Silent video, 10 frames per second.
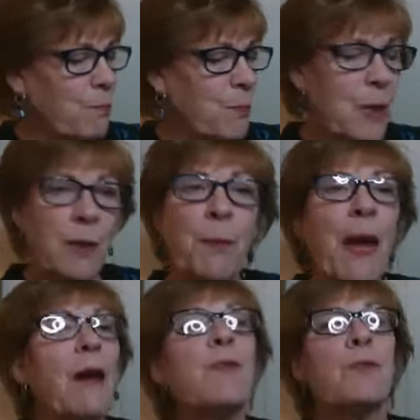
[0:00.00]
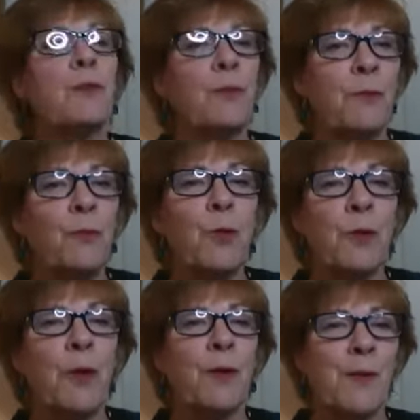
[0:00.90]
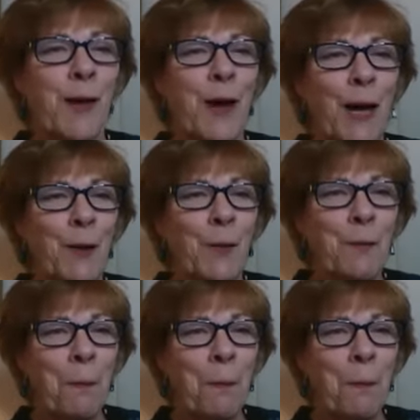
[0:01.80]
being a pastor with RSI,